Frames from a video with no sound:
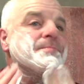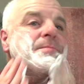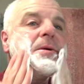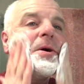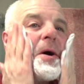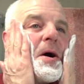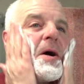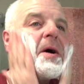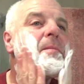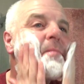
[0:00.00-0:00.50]

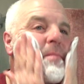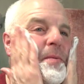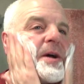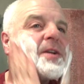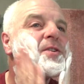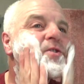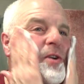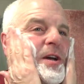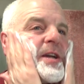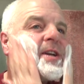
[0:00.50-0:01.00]
but
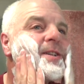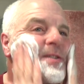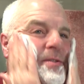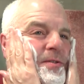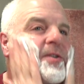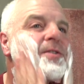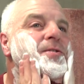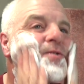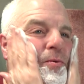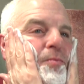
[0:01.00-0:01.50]
I tried
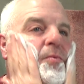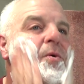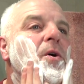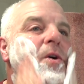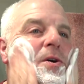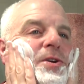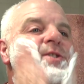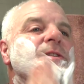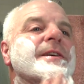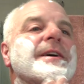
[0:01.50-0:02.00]
not to
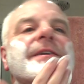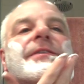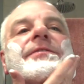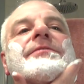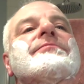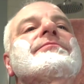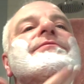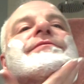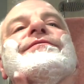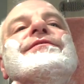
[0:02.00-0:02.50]
watch their
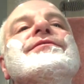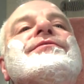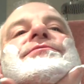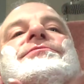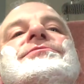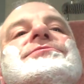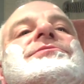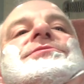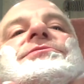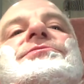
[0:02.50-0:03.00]

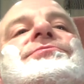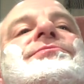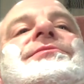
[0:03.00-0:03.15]
reviews just